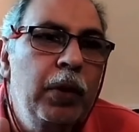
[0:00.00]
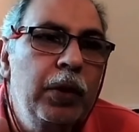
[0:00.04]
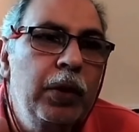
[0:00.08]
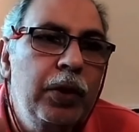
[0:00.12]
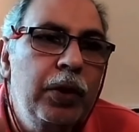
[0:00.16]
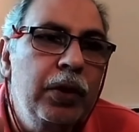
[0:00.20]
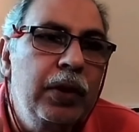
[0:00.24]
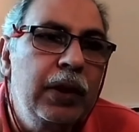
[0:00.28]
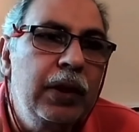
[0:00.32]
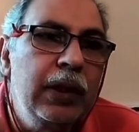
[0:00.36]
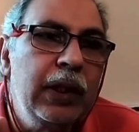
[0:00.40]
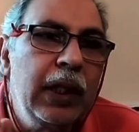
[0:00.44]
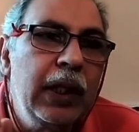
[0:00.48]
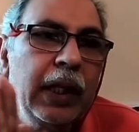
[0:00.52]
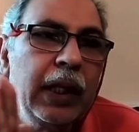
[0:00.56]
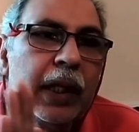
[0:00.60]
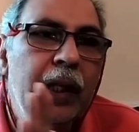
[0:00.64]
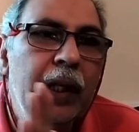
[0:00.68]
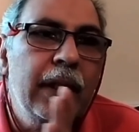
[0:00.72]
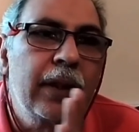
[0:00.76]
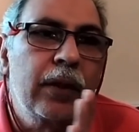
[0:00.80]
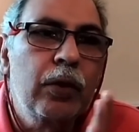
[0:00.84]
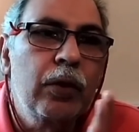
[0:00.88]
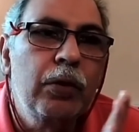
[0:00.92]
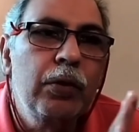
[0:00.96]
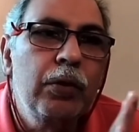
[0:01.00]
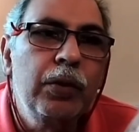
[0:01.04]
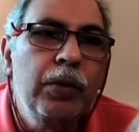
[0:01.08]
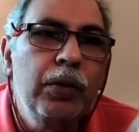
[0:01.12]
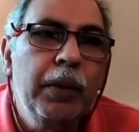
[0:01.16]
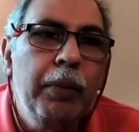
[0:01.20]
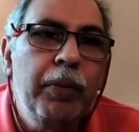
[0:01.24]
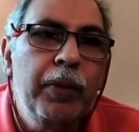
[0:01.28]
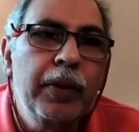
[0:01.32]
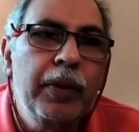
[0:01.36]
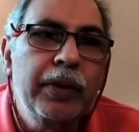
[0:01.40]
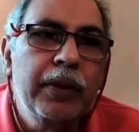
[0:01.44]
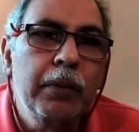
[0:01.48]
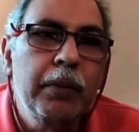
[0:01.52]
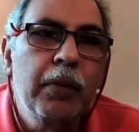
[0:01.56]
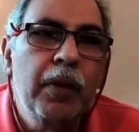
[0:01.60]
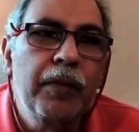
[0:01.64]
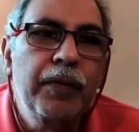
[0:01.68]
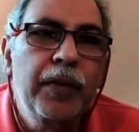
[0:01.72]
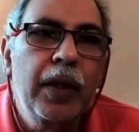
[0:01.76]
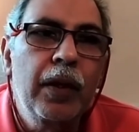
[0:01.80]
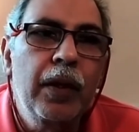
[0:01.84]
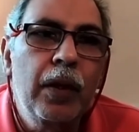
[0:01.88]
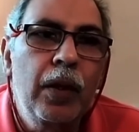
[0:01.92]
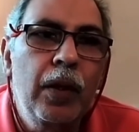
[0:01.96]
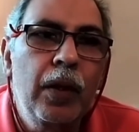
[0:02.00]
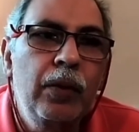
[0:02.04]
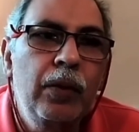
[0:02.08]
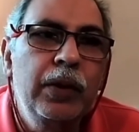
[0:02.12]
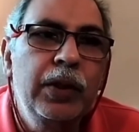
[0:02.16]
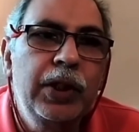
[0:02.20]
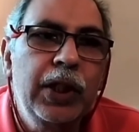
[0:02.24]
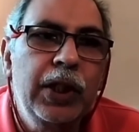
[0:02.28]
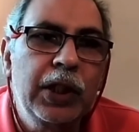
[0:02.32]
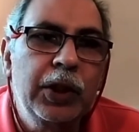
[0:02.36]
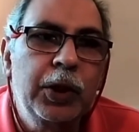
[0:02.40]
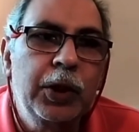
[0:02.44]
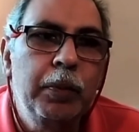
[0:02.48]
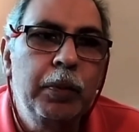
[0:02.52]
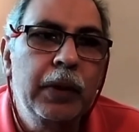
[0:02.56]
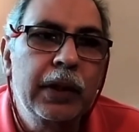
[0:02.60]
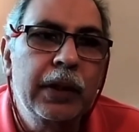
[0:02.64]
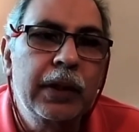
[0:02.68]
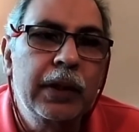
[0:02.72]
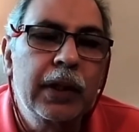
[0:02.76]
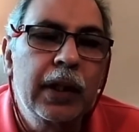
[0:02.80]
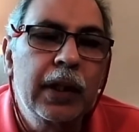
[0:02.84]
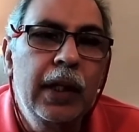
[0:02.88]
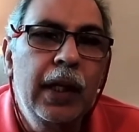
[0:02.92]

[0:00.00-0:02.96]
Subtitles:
to see it through the prism of their own judgment